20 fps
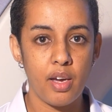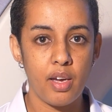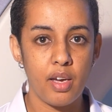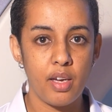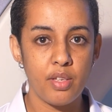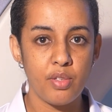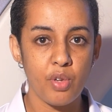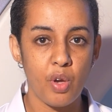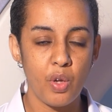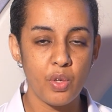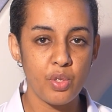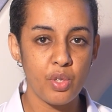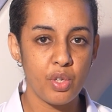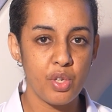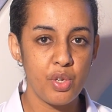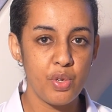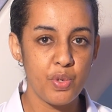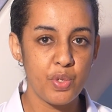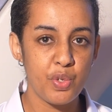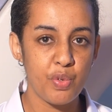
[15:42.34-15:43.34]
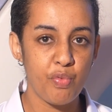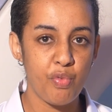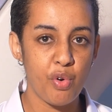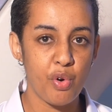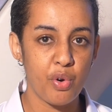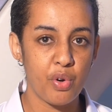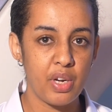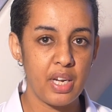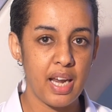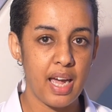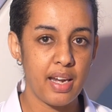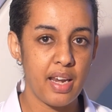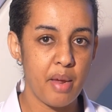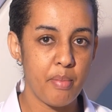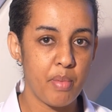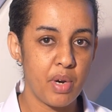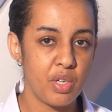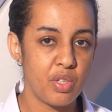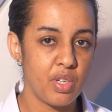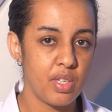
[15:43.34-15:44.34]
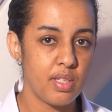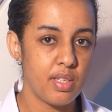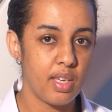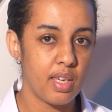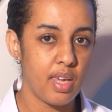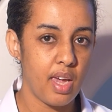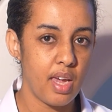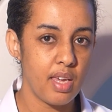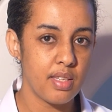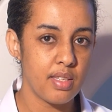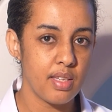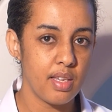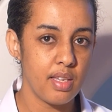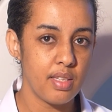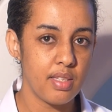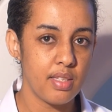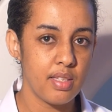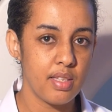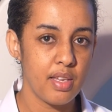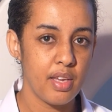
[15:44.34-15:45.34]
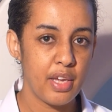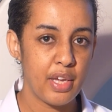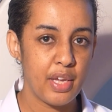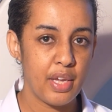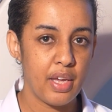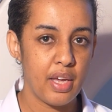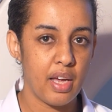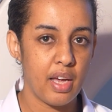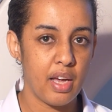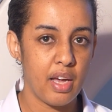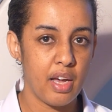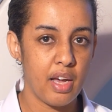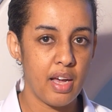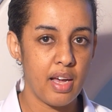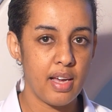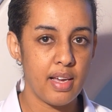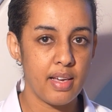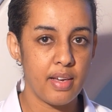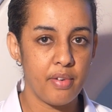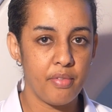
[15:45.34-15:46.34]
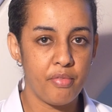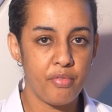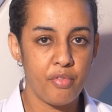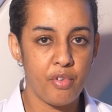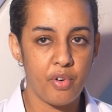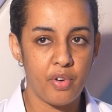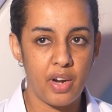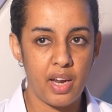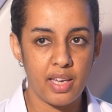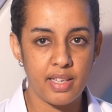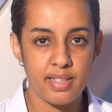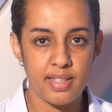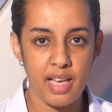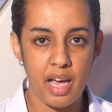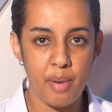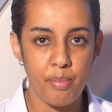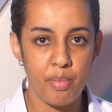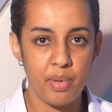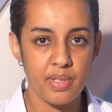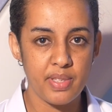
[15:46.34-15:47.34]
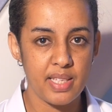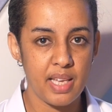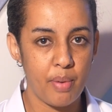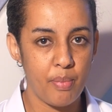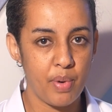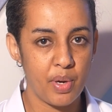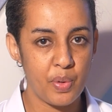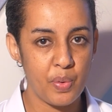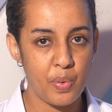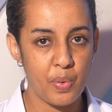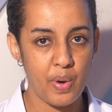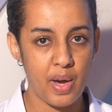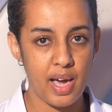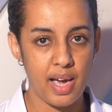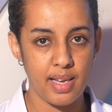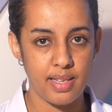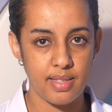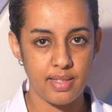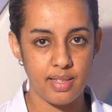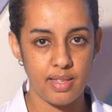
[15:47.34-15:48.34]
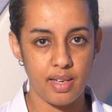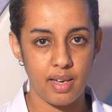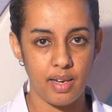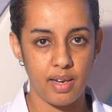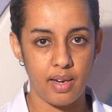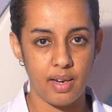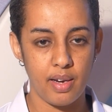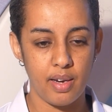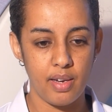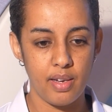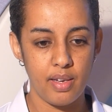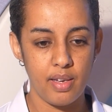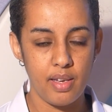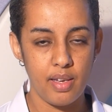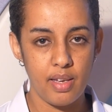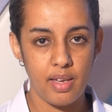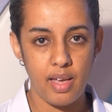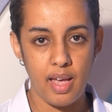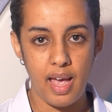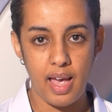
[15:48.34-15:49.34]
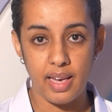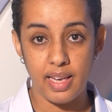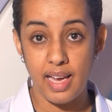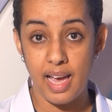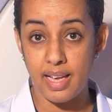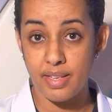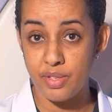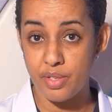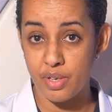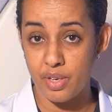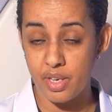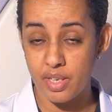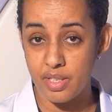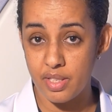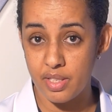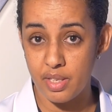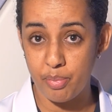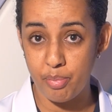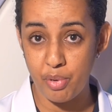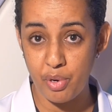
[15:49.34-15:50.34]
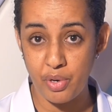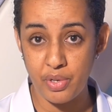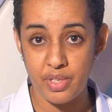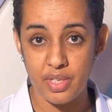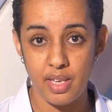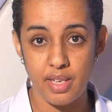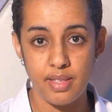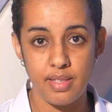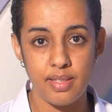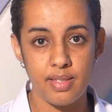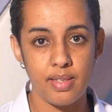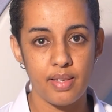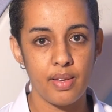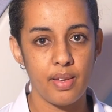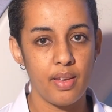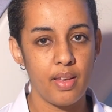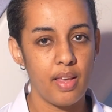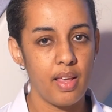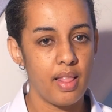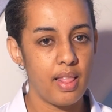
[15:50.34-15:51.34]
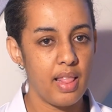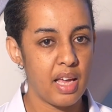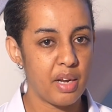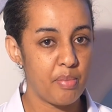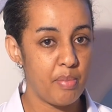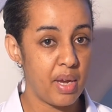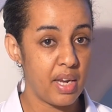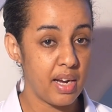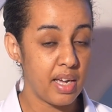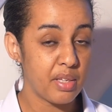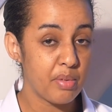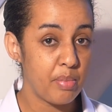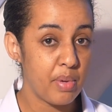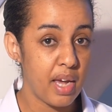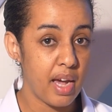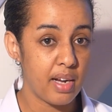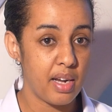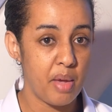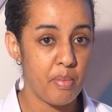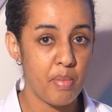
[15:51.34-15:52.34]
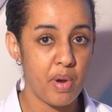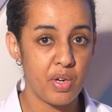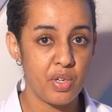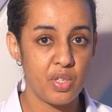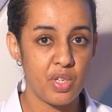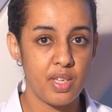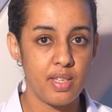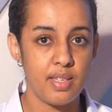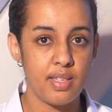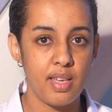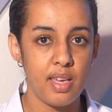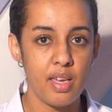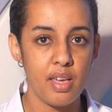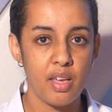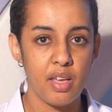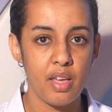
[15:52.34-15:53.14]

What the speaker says: It's also used for non-emergency cases. For example, someone who has a cancerous process that may not be an emergency.